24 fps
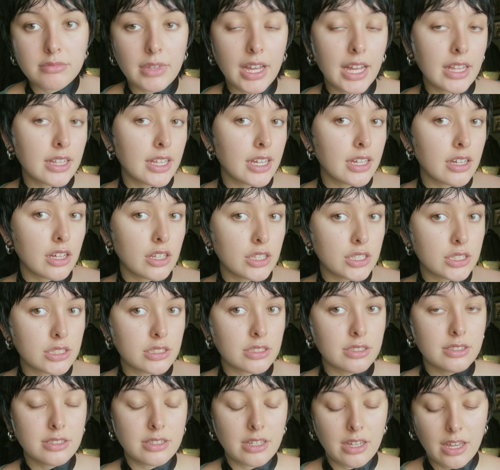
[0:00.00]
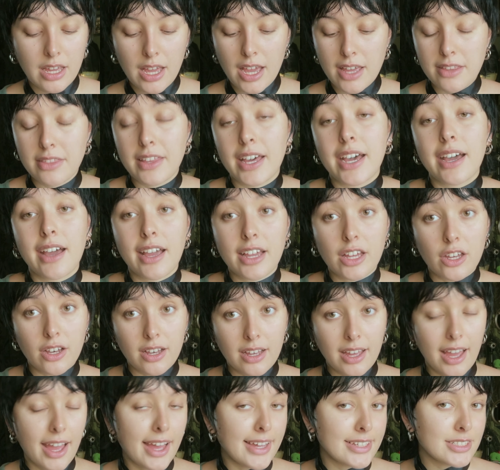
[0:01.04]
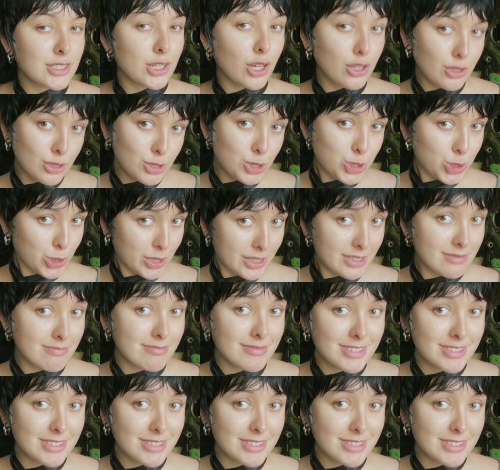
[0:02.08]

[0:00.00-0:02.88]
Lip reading: LA Colors that I got at Dollar Tree.